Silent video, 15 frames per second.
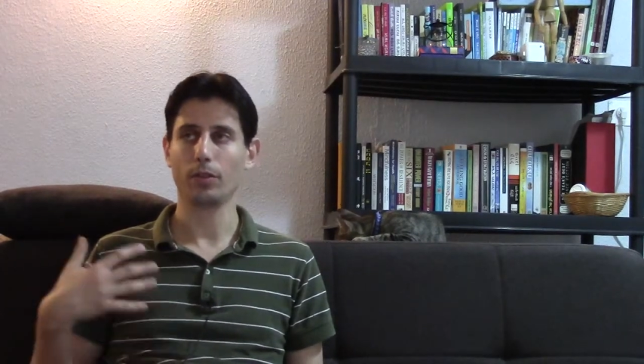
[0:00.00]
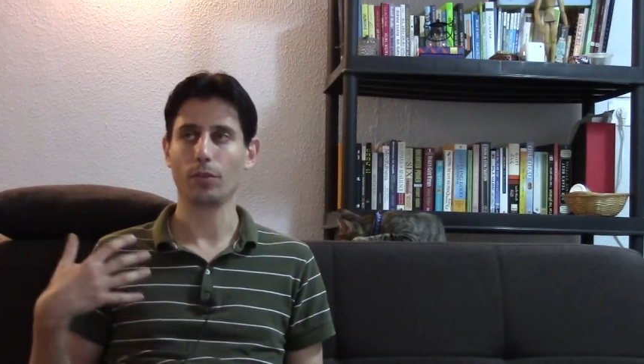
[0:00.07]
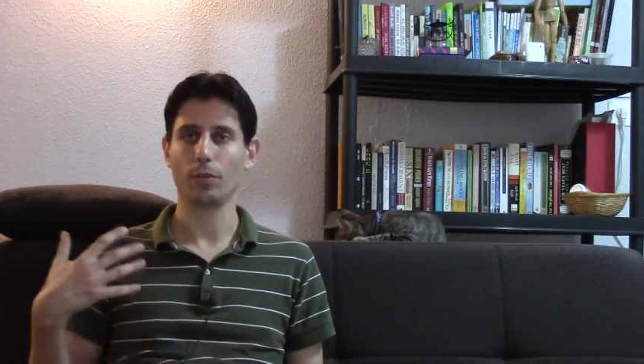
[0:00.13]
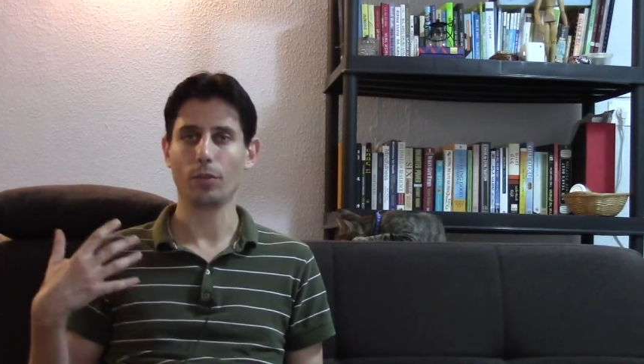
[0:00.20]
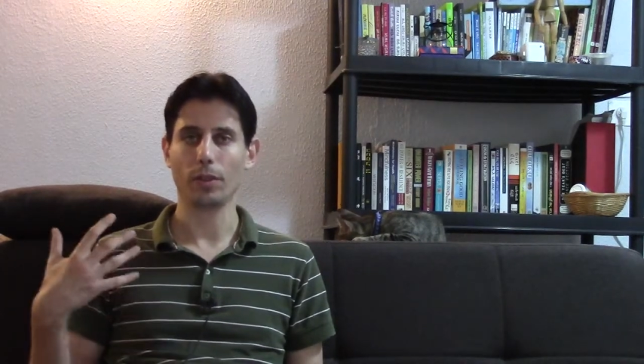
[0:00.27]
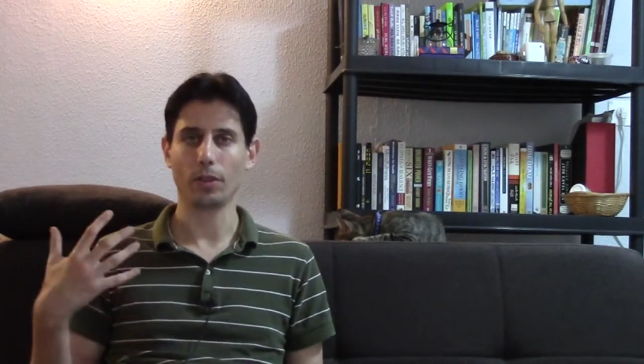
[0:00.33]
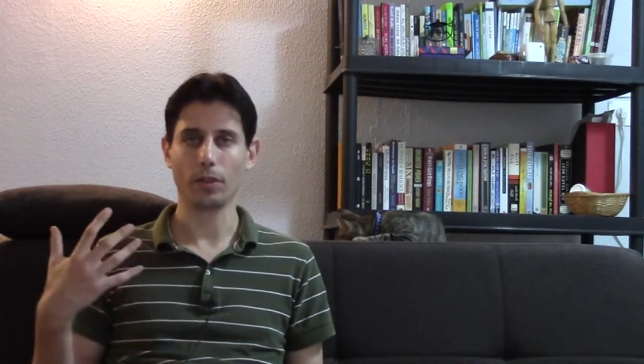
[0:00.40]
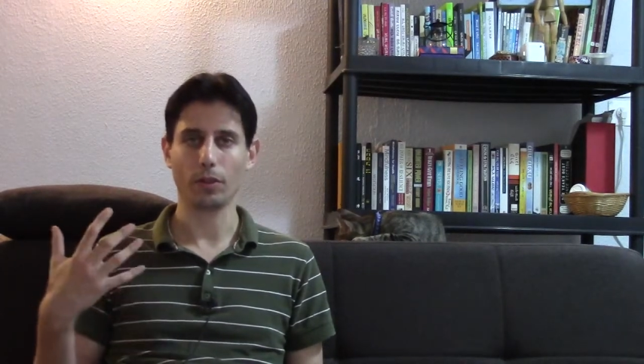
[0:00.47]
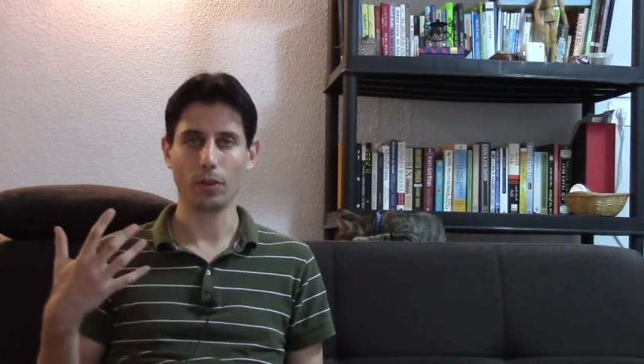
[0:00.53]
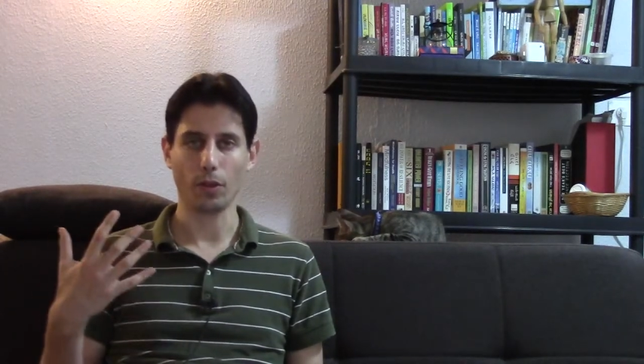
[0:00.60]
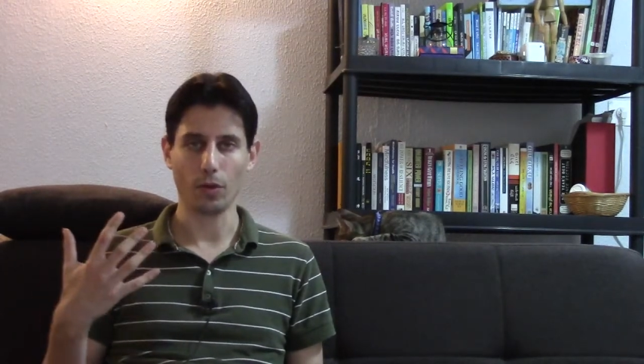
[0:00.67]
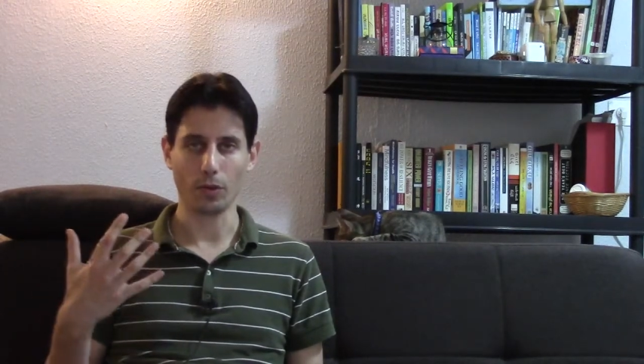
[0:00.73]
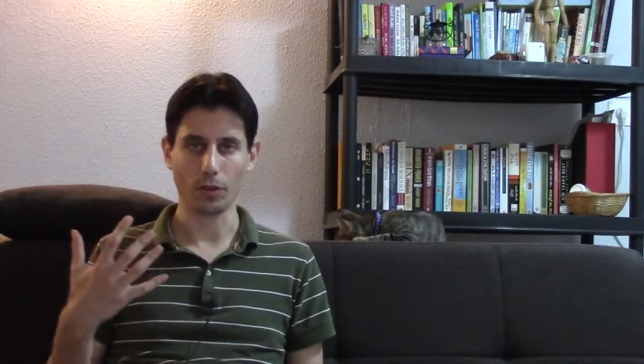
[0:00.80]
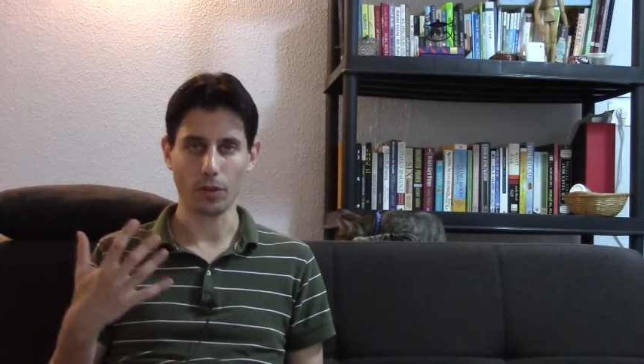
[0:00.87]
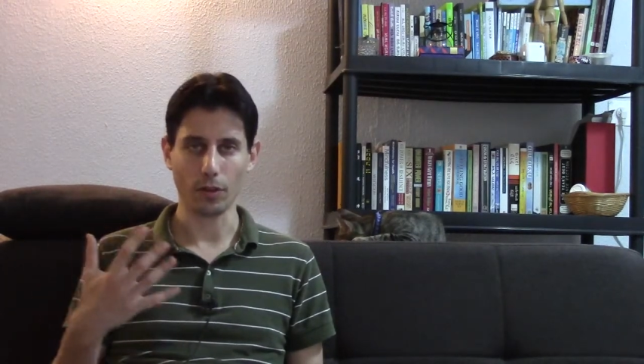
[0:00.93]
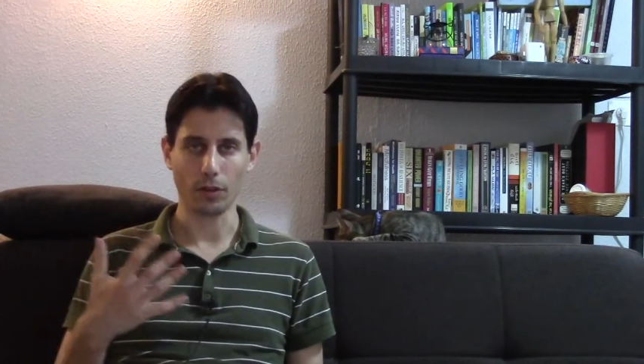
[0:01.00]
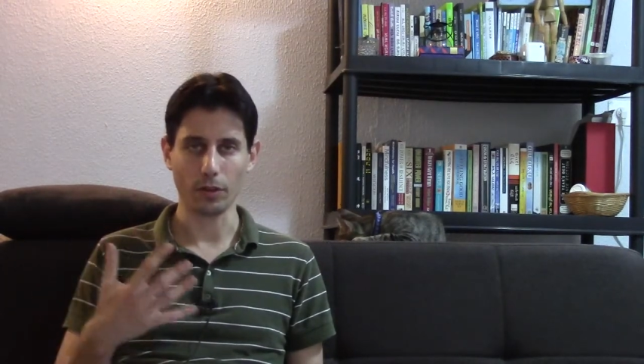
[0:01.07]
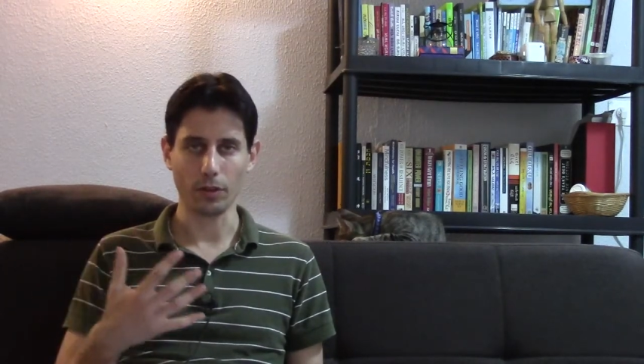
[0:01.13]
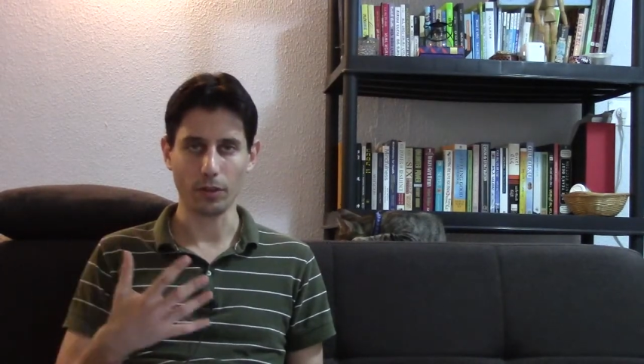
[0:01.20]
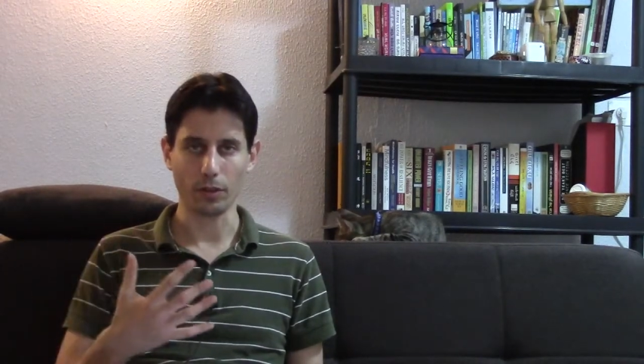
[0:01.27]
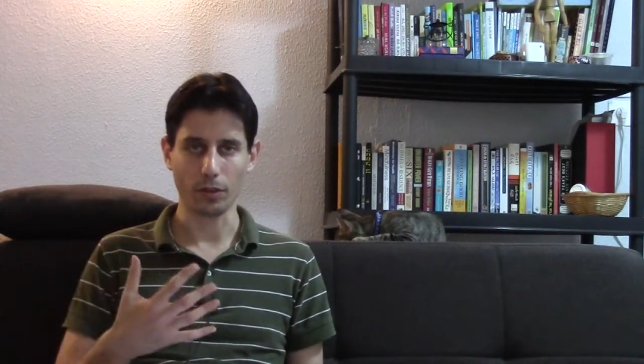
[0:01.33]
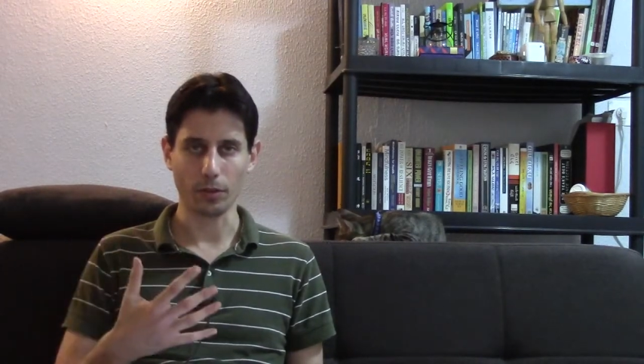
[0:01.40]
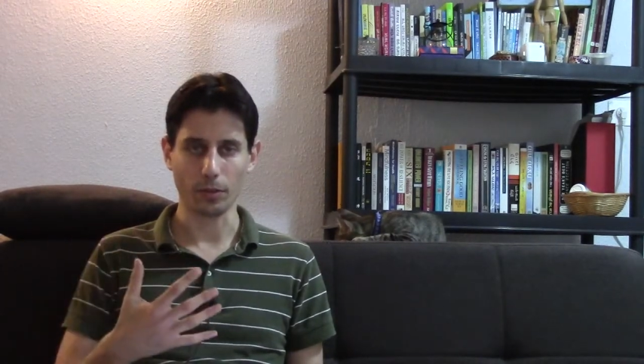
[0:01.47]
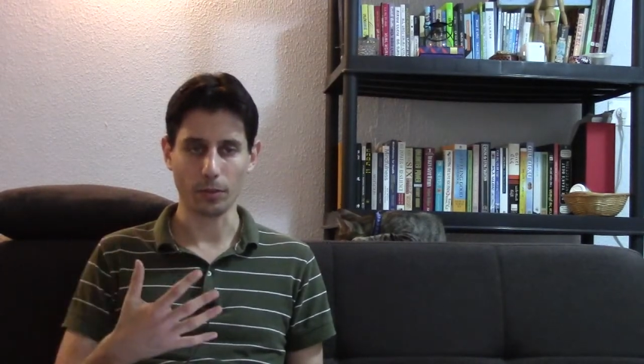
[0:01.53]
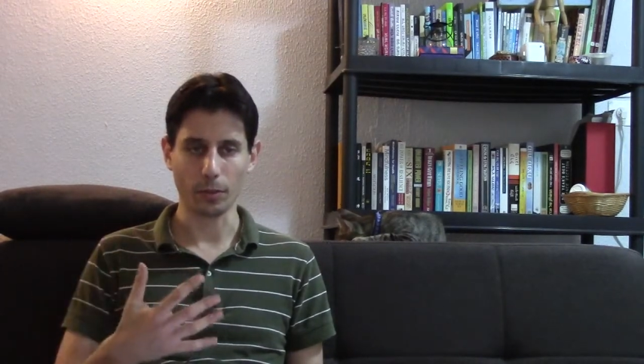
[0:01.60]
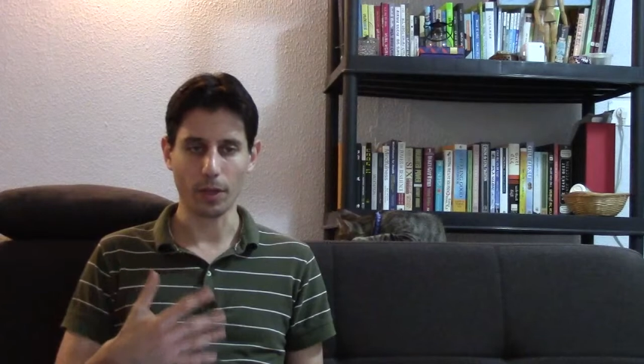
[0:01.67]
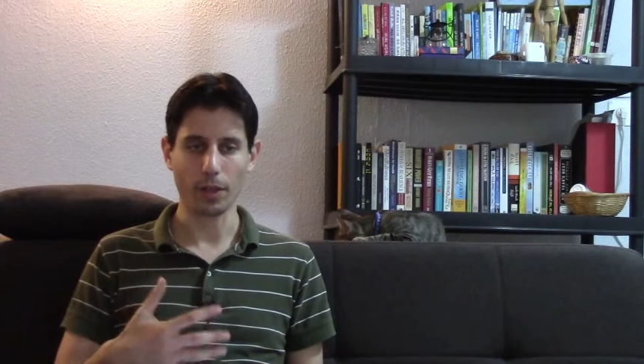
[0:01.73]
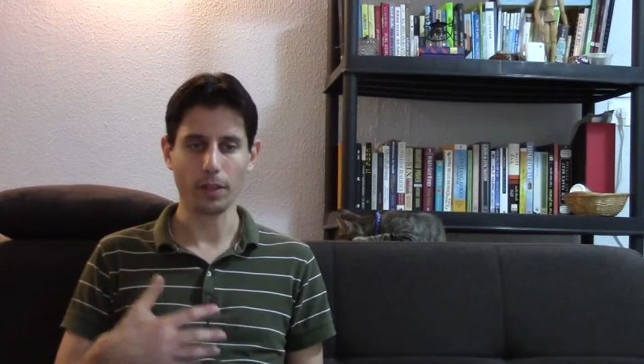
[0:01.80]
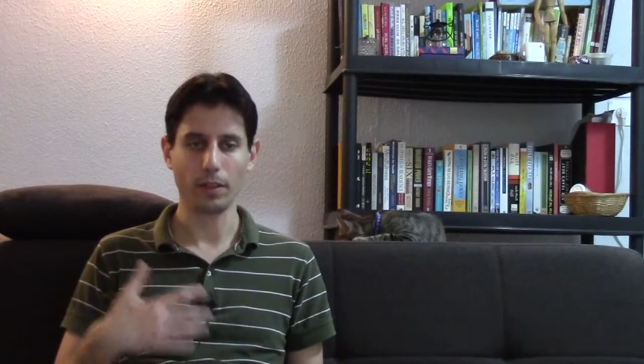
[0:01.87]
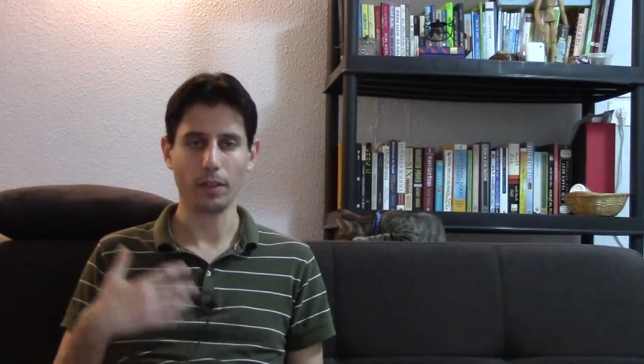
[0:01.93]
to what goes on in your
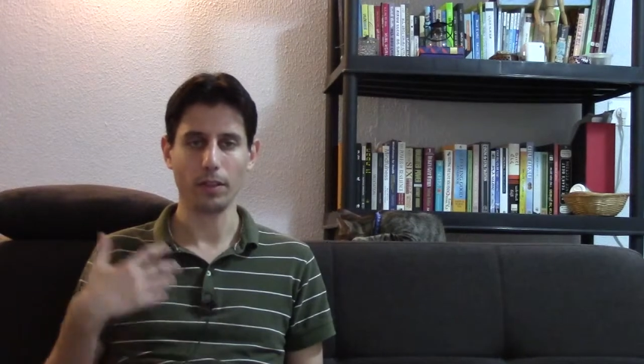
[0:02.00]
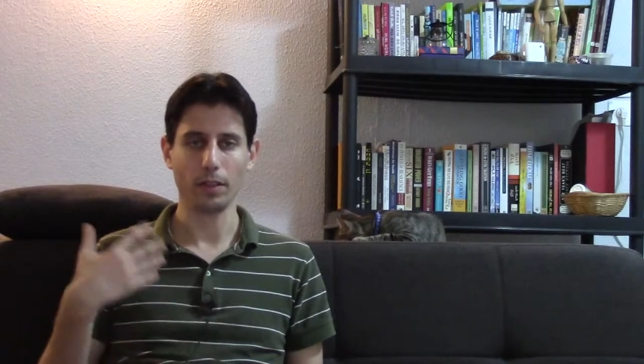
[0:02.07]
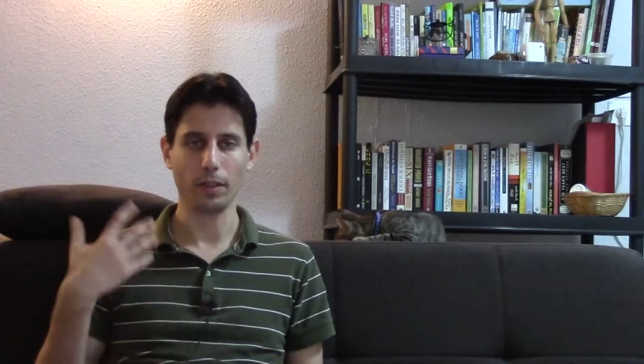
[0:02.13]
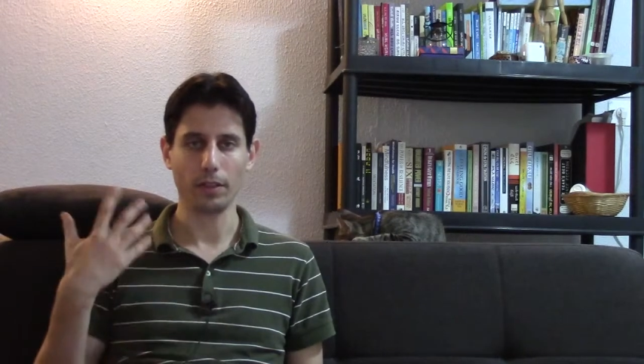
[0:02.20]
body,